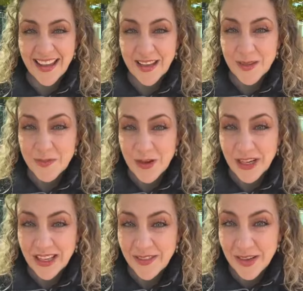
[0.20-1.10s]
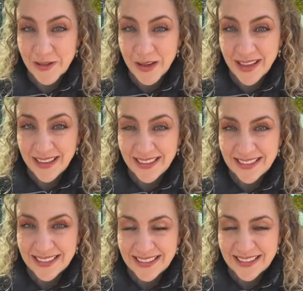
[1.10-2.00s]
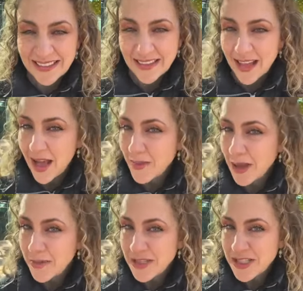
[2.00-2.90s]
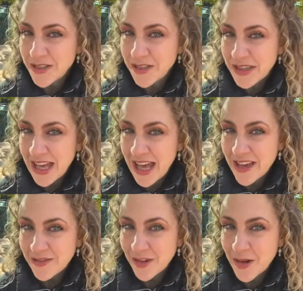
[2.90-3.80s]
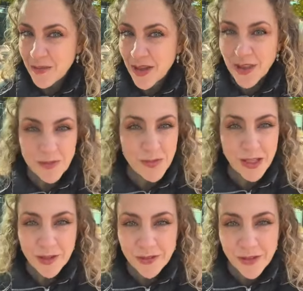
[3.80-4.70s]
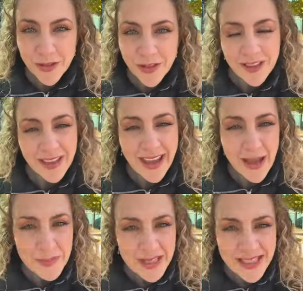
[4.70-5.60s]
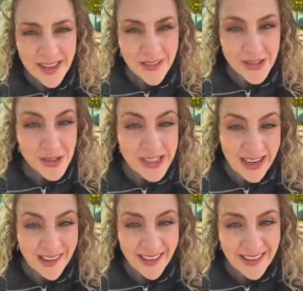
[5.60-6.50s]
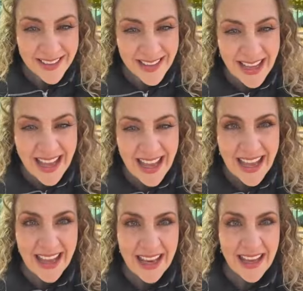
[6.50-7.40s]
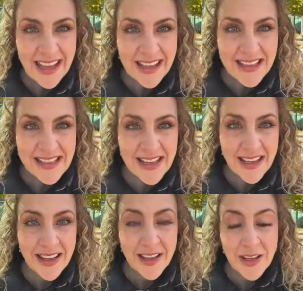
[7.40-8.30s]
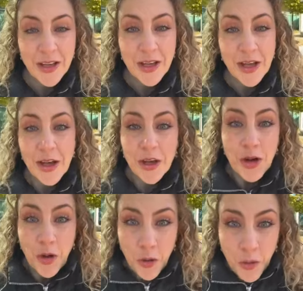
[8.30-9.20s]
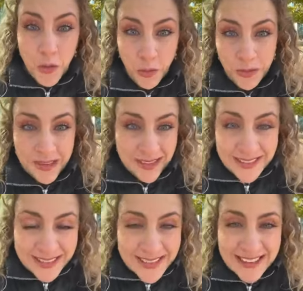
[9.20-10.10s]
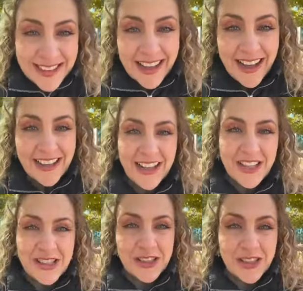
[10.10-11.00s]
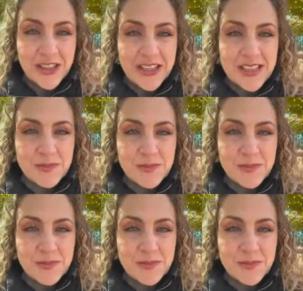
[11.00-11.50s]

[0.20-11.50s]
Good morning, everyone. I'm coming to you live from the beautiful campus of doTERRA. It is cold. I'll show you.